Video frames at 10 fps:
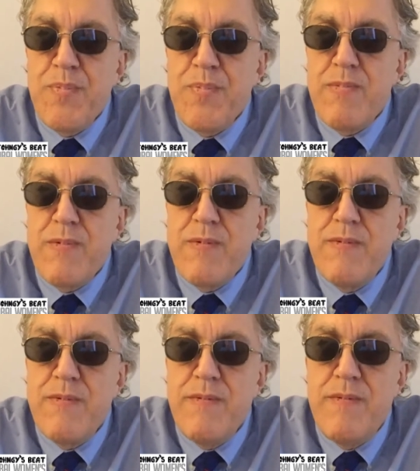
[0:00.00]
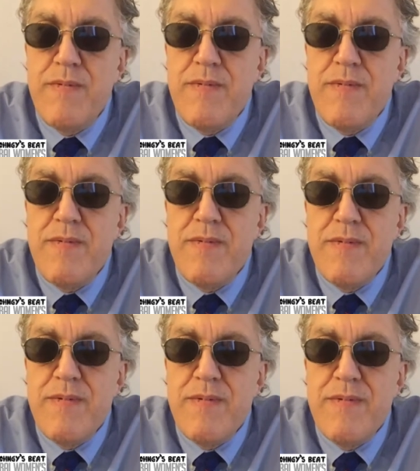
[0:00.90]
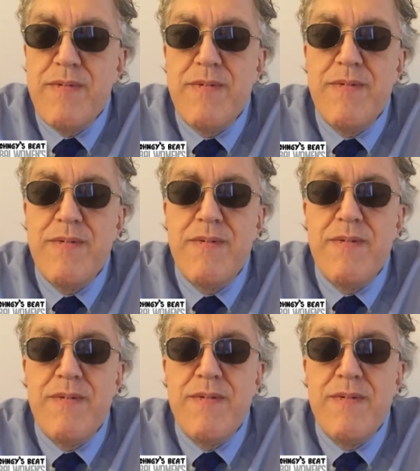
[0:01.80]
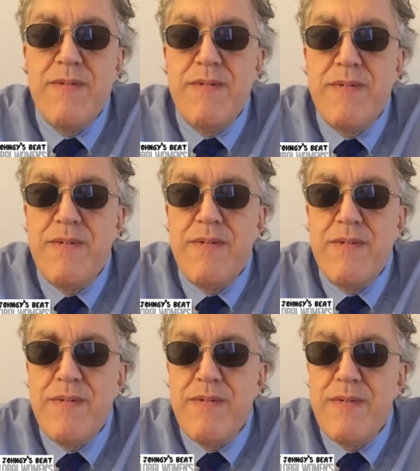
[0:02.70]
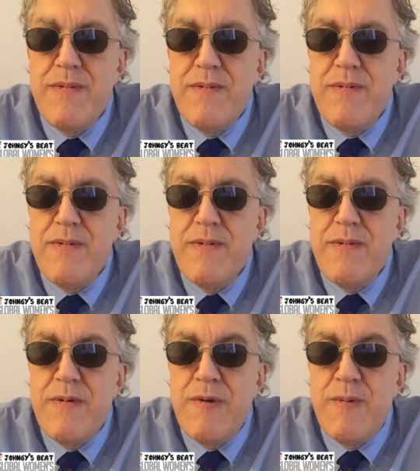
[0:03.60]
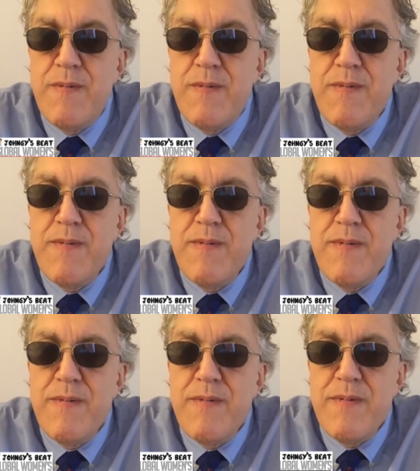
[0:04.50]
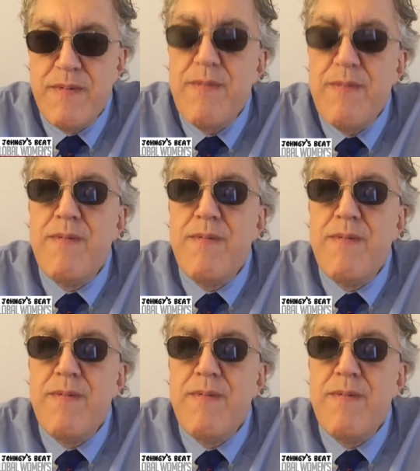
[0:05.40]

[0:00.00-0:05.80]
The person shown says nothing.